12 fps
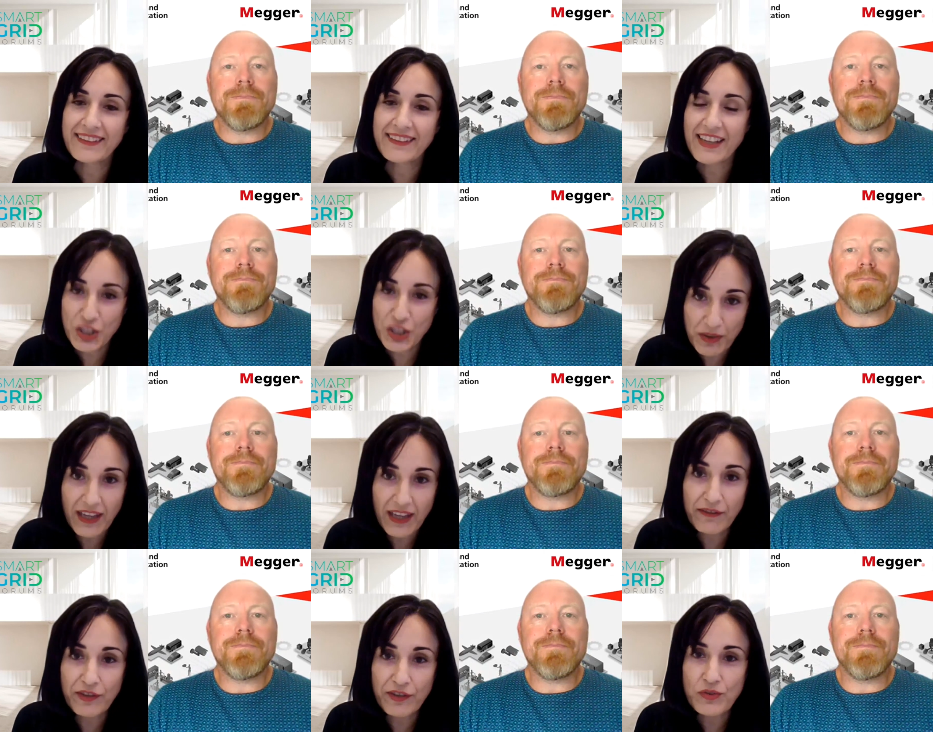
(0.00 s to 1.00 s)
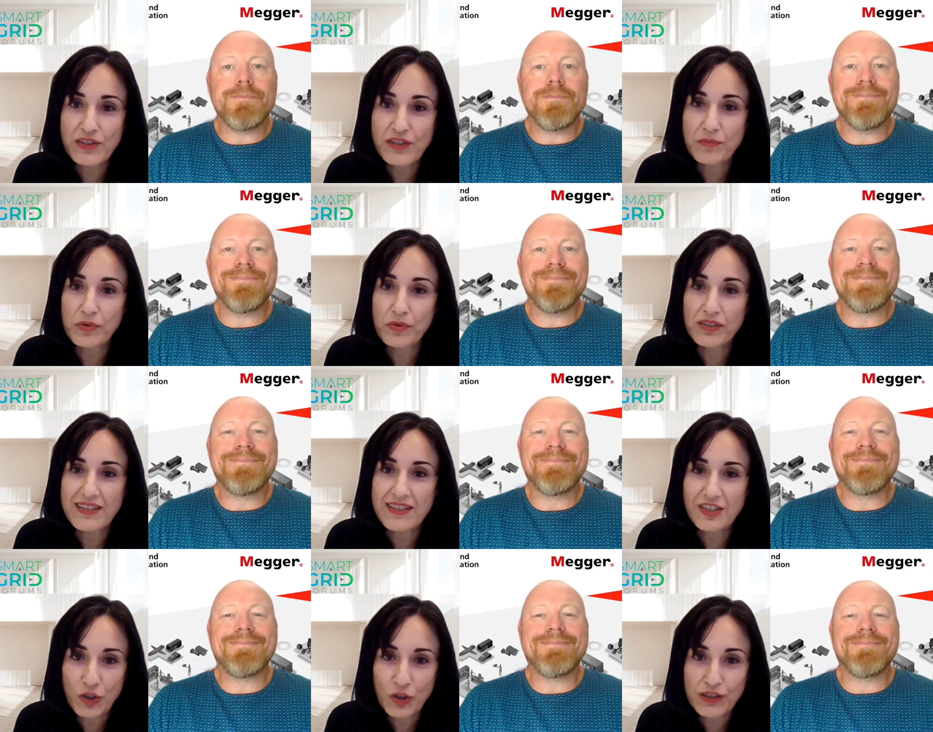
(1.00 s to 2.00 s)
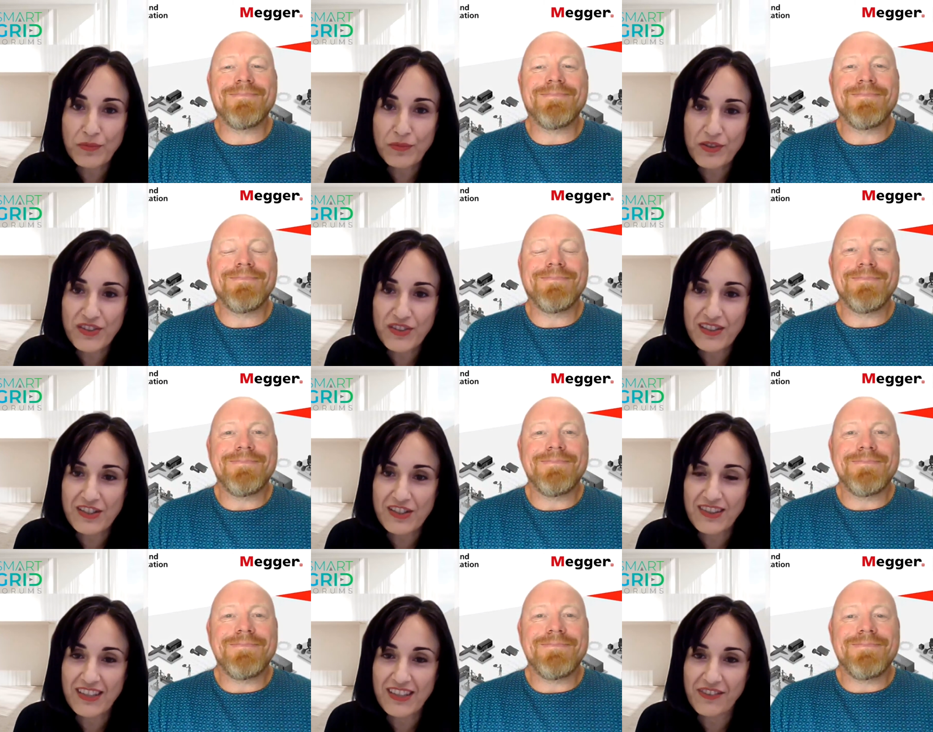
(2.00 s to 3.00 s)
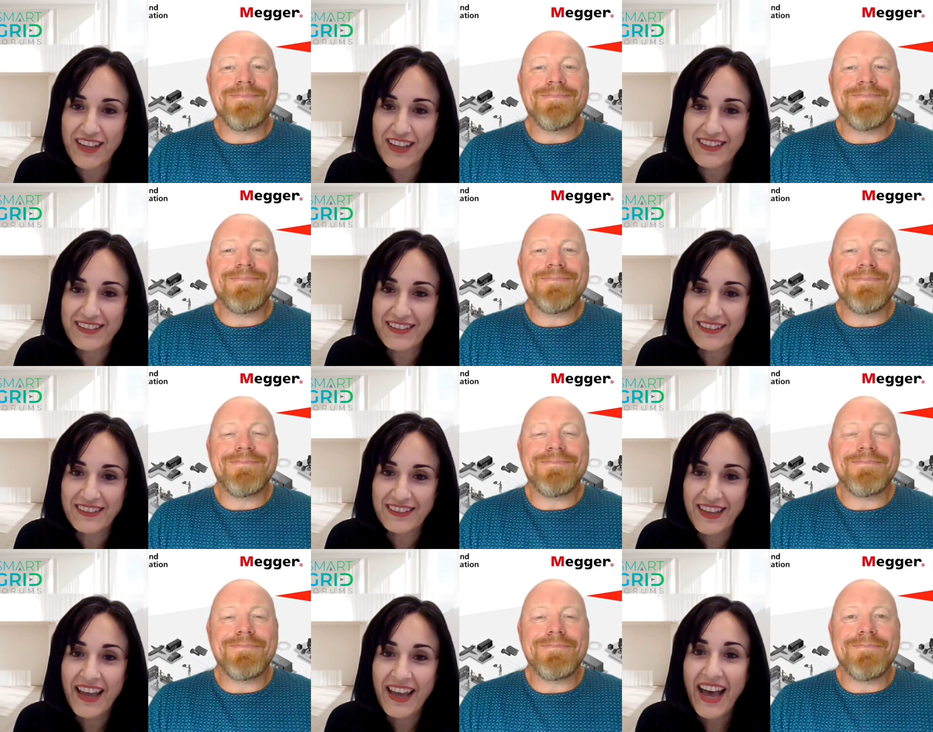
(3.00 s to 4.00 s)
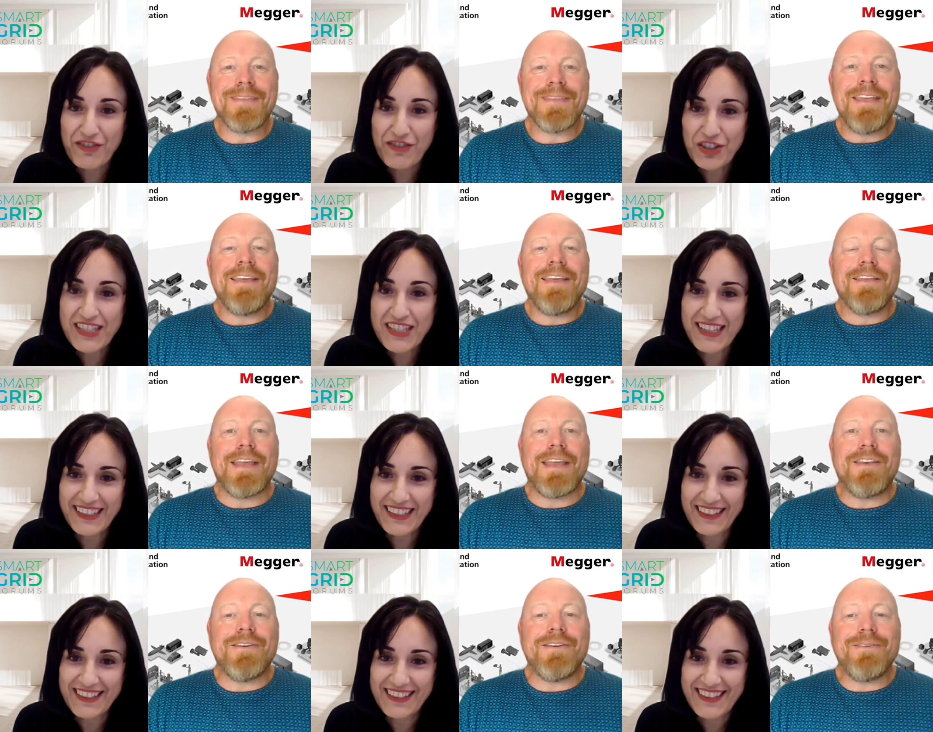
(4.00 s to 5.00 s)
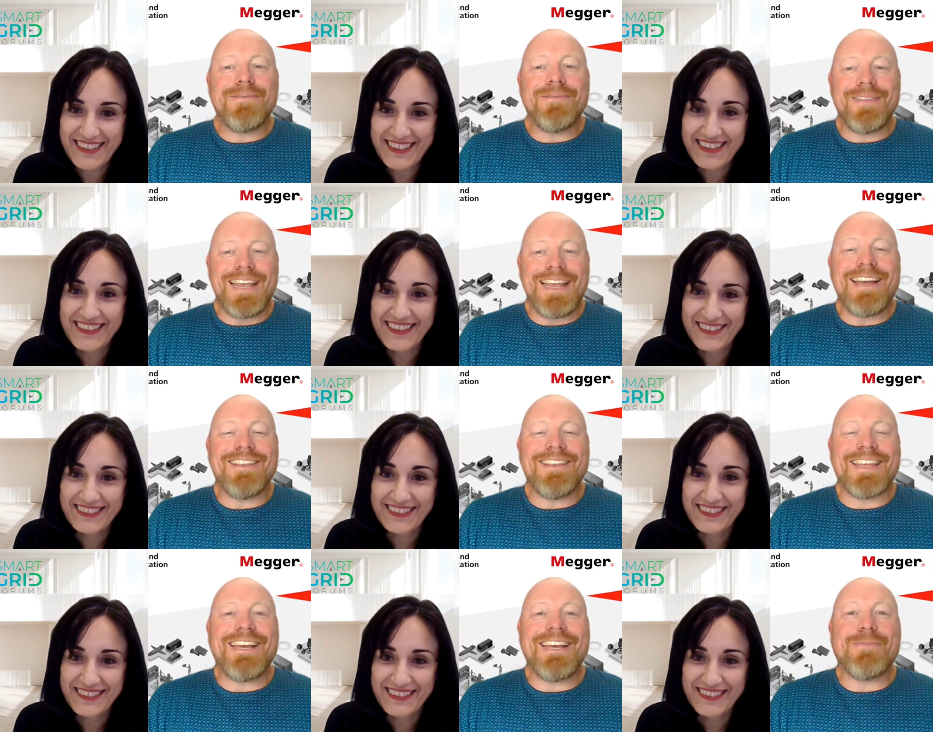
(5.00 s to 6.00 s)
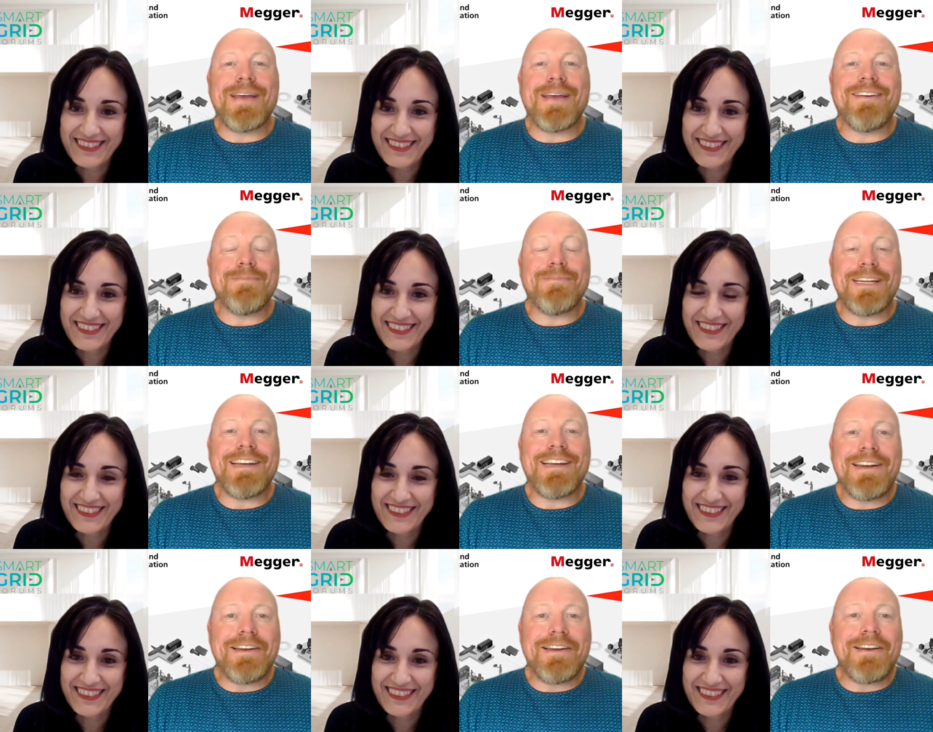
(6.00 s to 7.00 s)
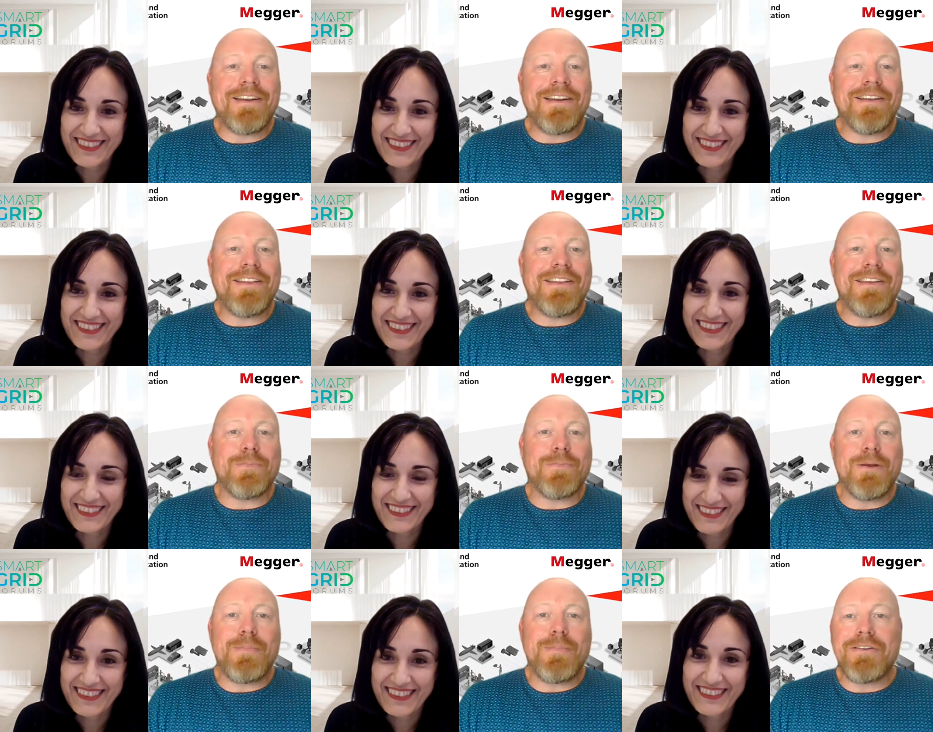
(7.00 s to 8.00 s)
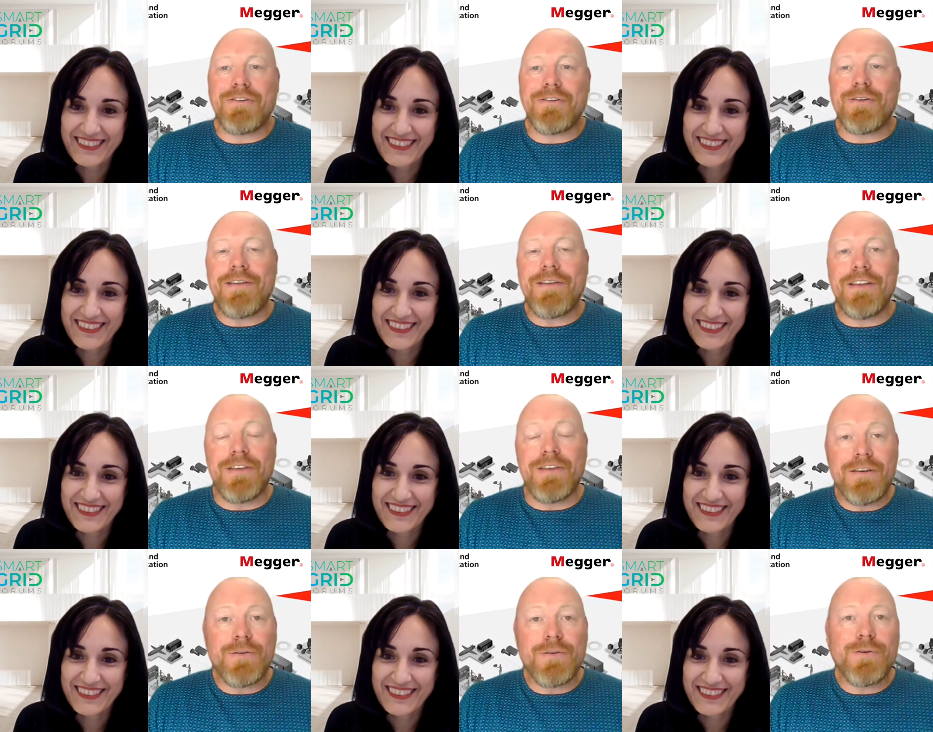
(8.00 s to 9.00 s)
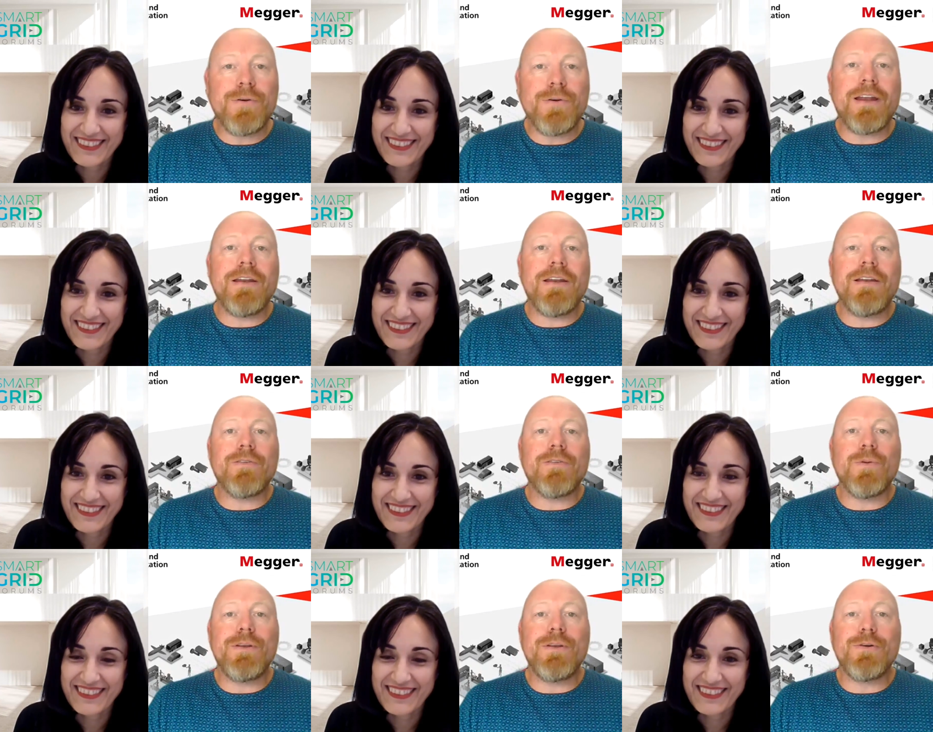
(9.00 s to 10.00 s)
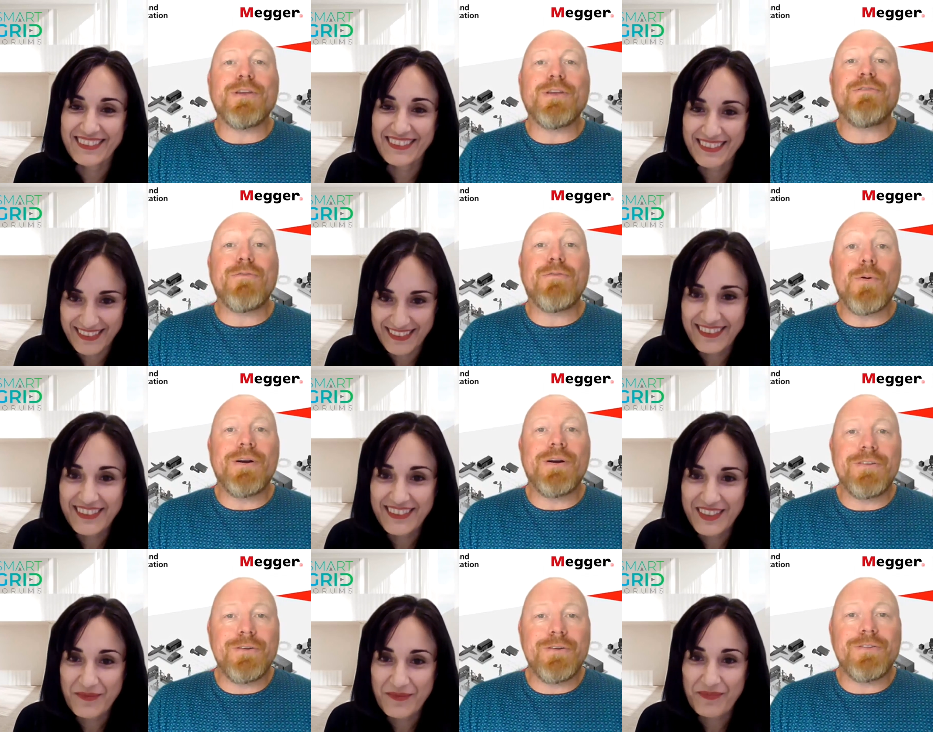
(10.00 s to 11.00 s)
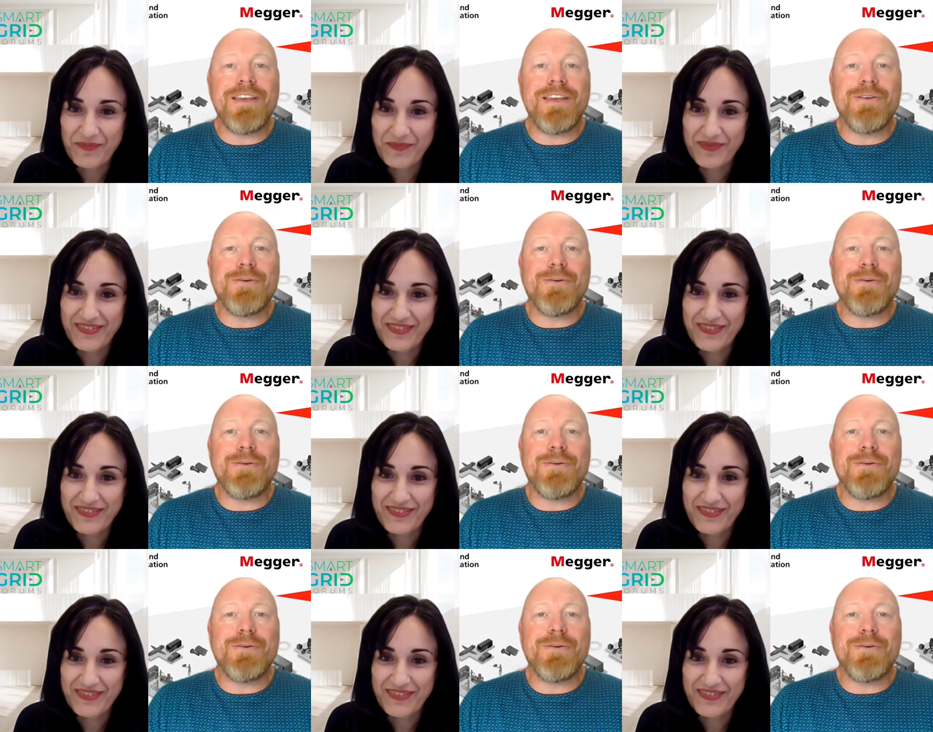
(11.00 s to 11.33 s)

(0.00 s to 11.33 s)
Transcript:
Speaker 1: And thank you again for your support as gold sponsor to the event. Have a good day, Niclas.
Speaker 2: Yeah, thank you, Madana, and uh, it's been a pleasure to have this interview, and it will looking forward to see